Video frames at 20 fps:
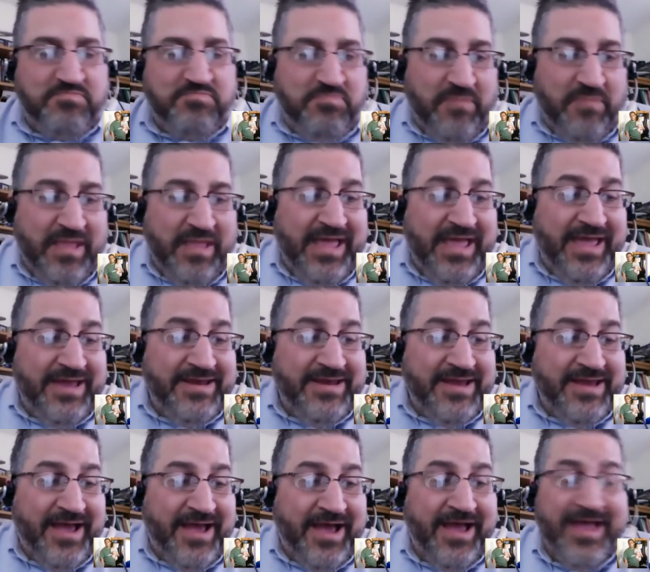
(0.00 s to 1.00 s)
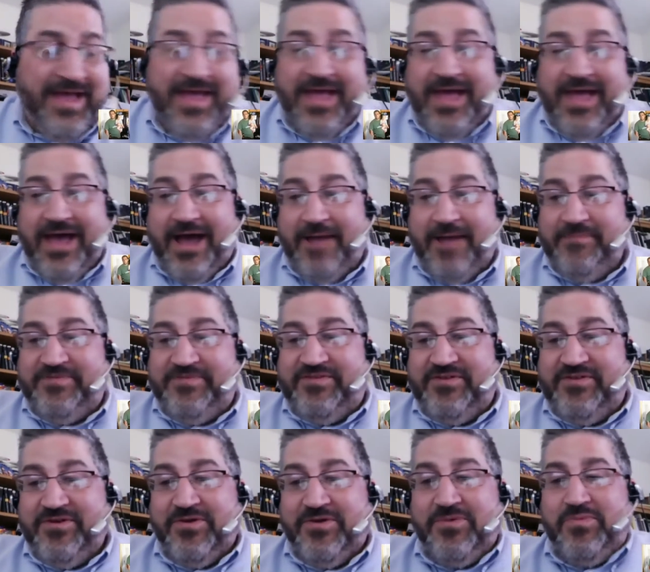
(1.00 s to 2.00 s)
And I'm
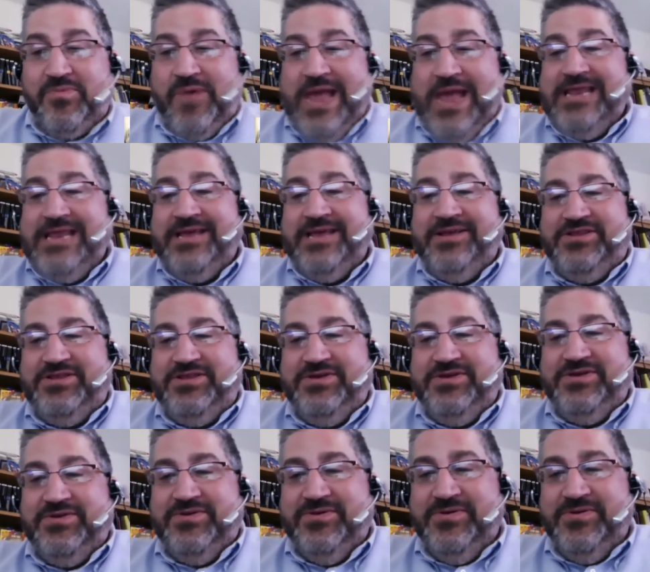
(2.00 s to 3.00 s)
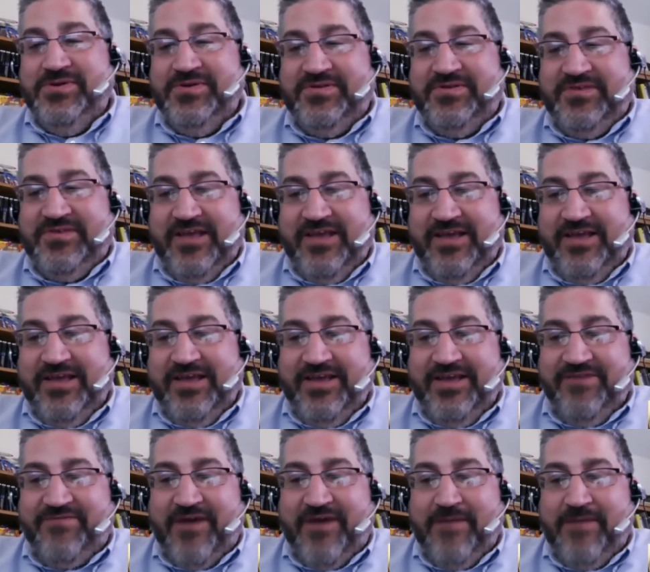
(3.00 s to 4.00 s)
still waiting to see
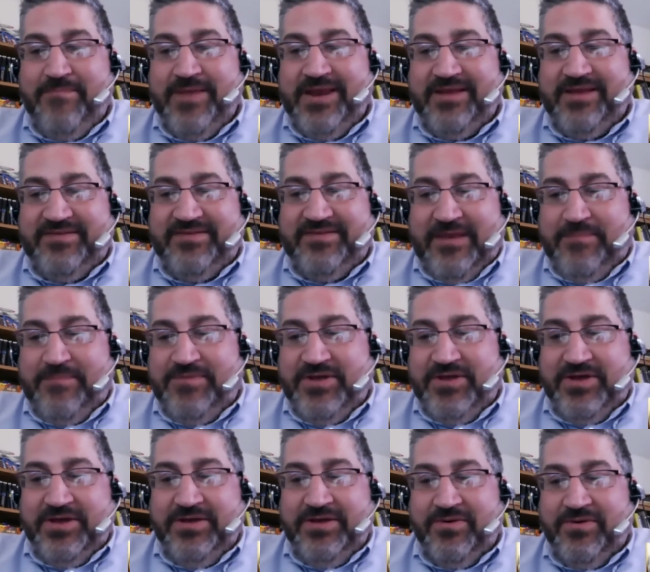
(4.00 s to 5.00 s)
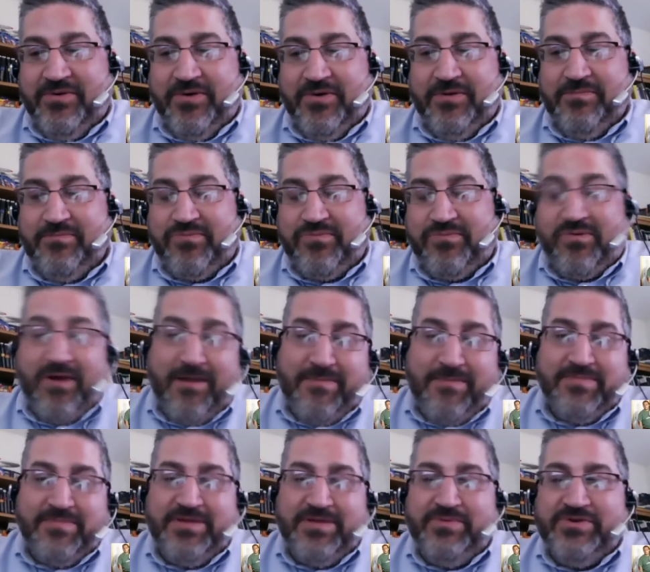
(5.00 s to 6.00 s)
if I've been accepted or
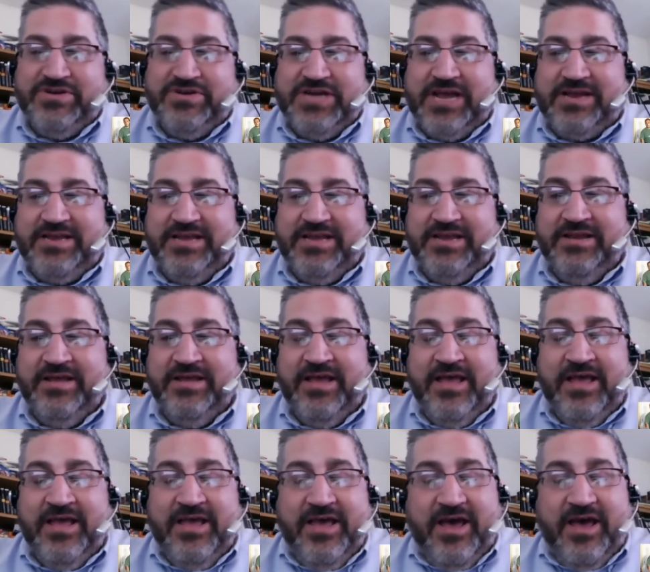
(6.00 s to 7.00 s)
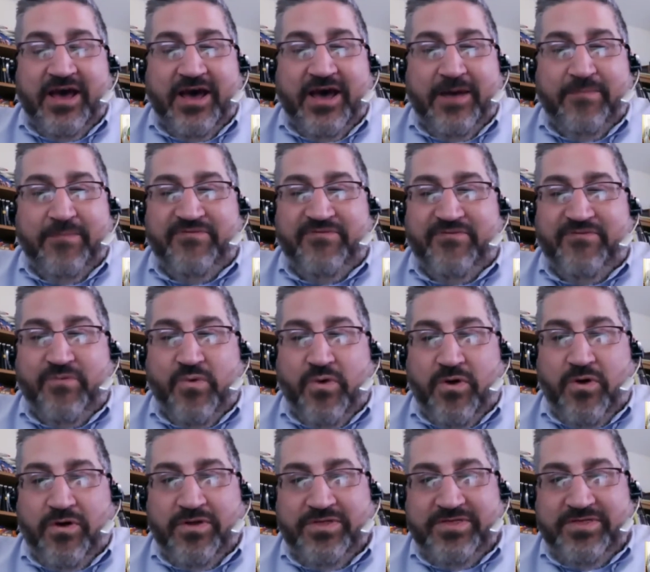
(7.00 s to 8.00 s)
probably rejected
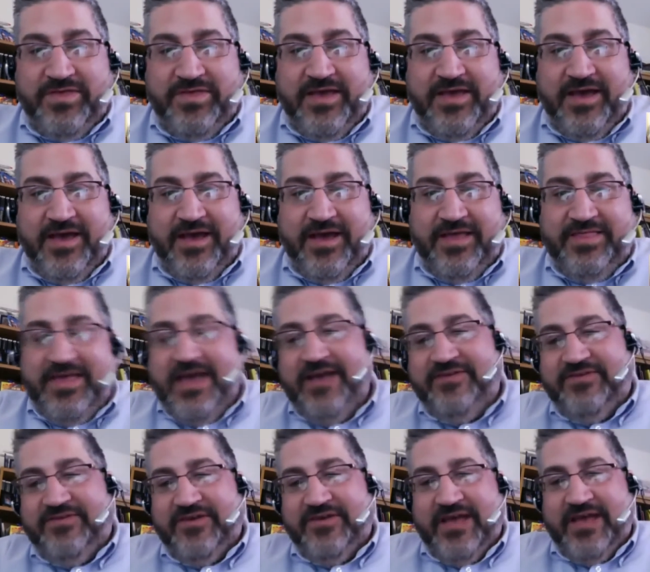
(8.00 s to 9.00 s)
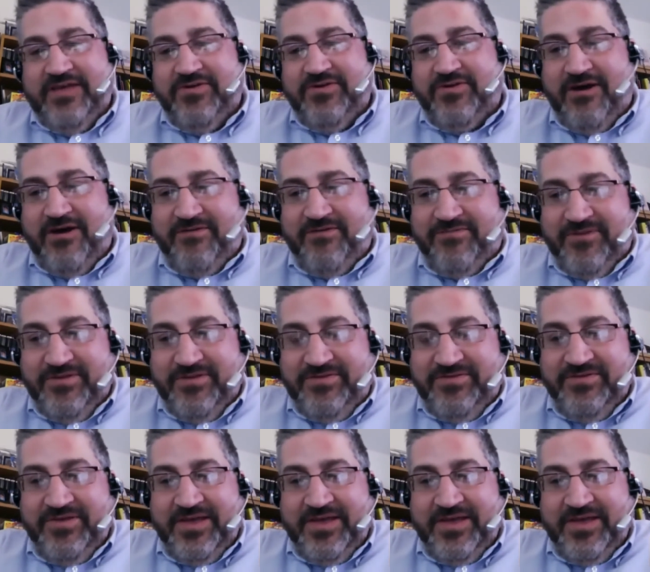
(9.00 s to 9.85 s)
for the ASUG annual conference.